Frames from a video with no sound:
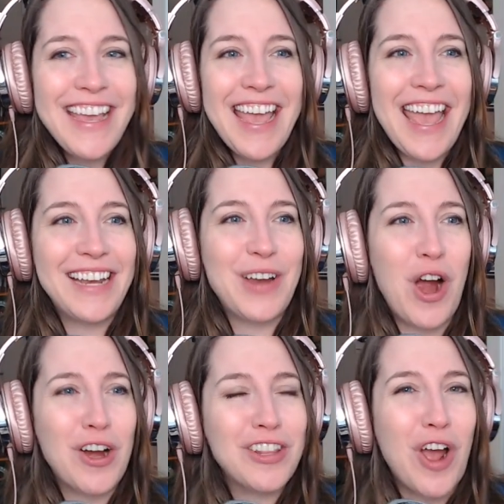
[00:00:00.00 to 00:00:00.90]
And
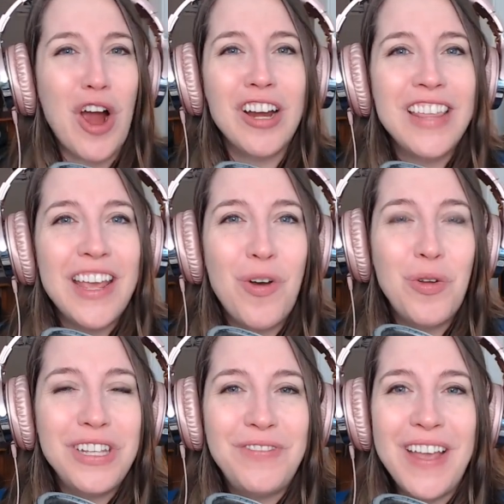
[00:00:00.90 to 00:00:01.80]
are are they
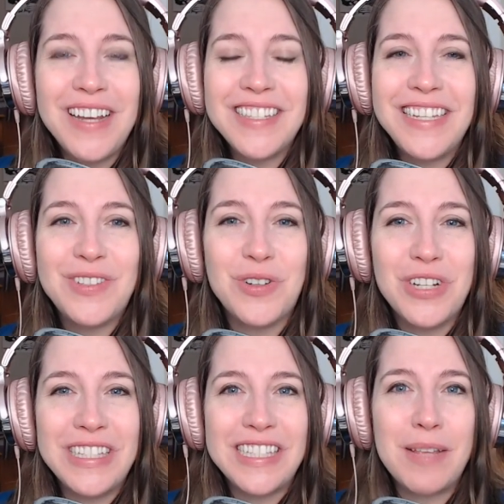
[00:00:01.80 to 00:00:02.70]
only fantasies, or
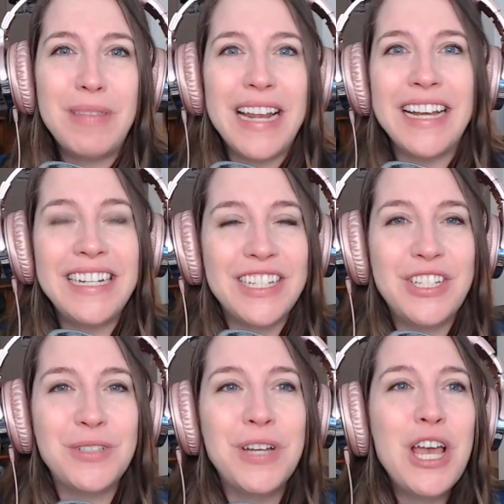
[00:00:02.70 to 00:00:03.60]
is it something I need to
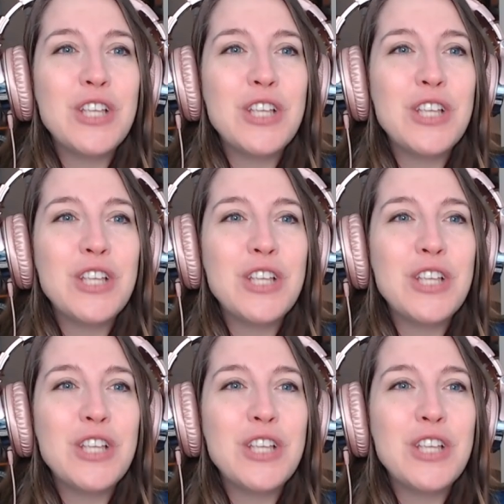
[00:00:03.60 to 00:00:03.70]
do?